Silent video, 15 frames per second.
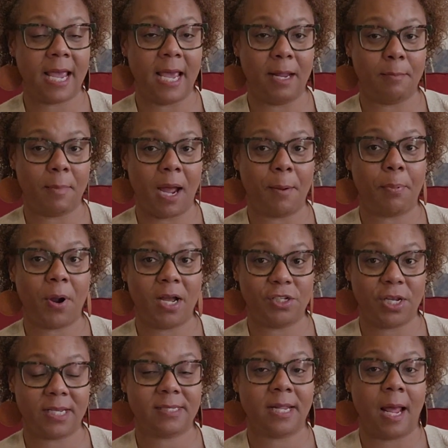and my
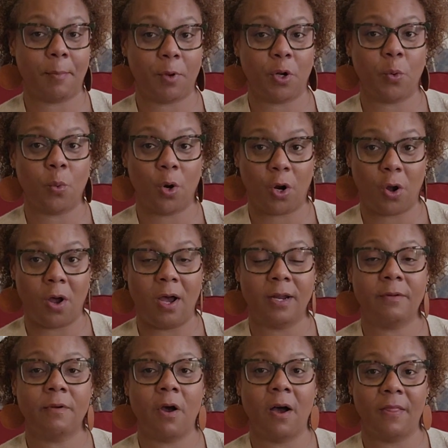projects that I'm going to work
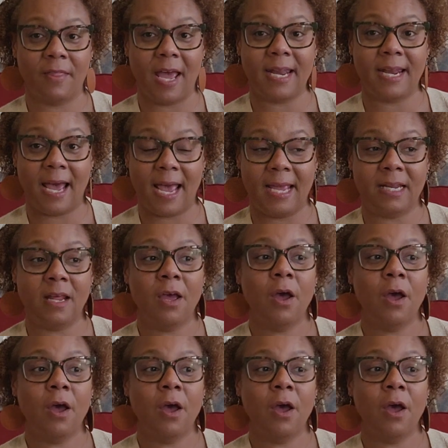on that night